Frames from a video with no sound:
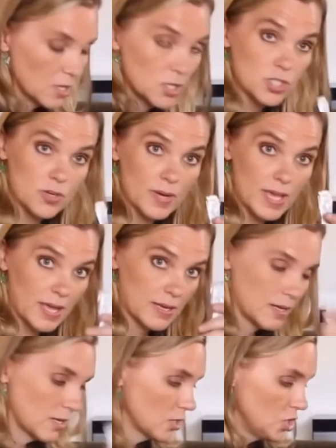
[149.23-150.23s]
So
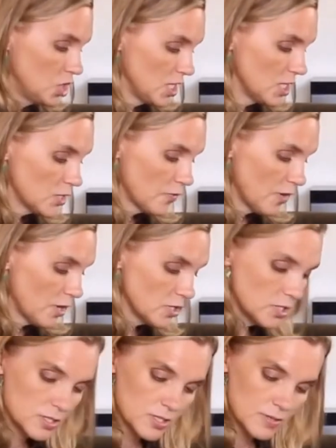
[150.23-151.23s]
again, cheese
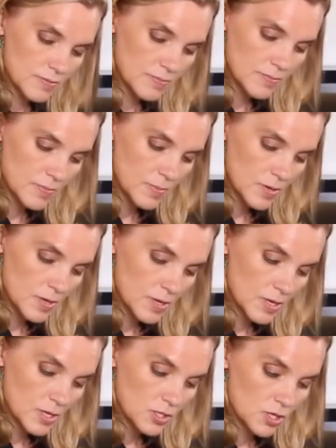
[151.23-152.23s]
first,
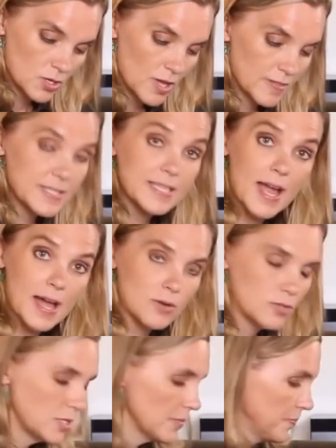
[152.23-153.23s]
turn on the
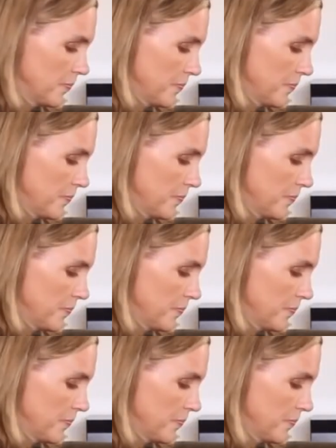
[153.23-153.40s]
sound,